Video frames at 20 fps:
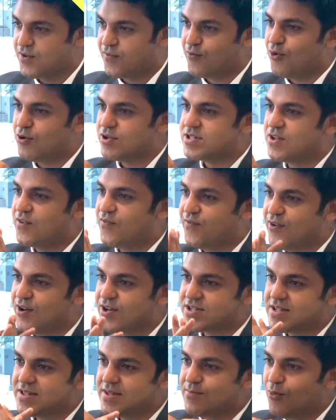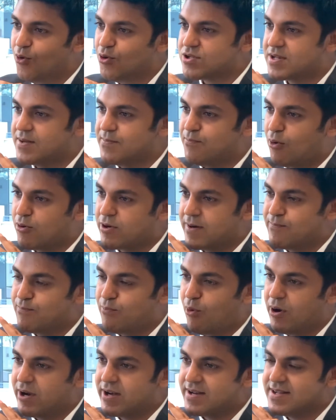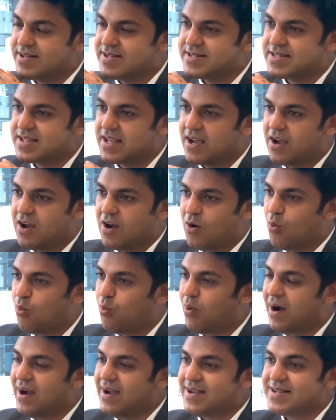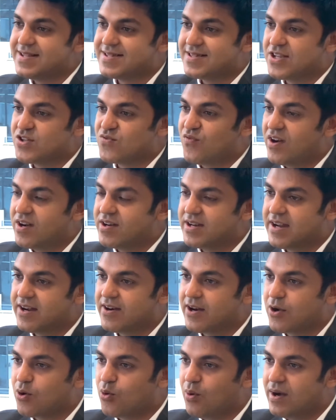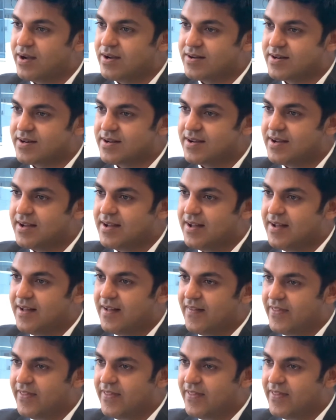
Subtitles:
So of course, the first and the most important point is, why is this funding required?